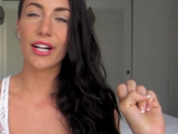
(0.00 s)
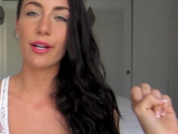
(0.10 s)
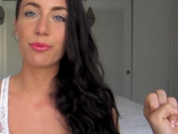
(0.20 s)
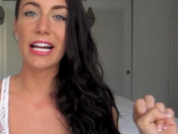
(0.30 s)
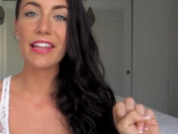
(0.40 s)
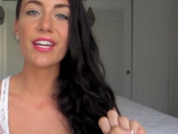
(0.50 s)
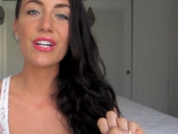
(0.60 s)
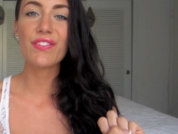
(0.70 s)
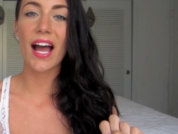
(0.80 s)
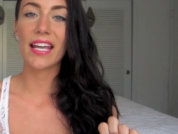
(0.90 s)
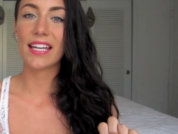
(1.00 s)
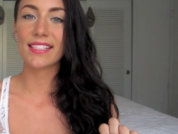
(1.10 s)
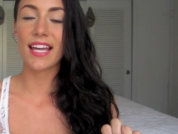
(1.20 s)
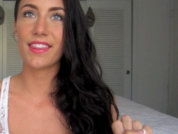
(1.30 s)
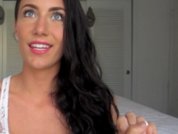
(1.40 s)
and when I think of
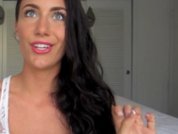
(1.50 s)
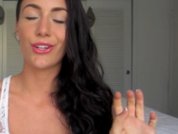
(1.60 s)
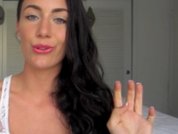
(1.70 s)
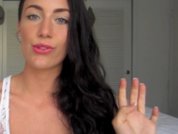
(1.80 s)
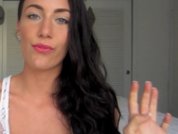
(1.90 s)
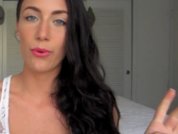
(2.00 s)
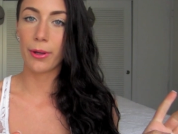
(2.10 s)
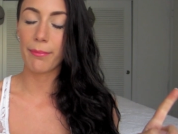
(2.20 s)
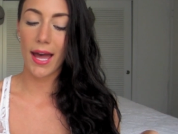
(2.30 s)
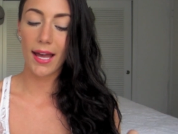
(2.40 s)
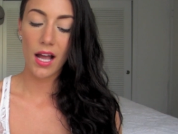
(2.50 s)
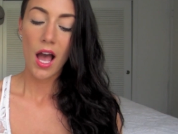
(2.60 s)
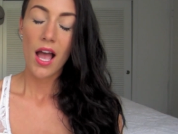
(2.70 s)
high-end, I think, you know, Sephora, MAC.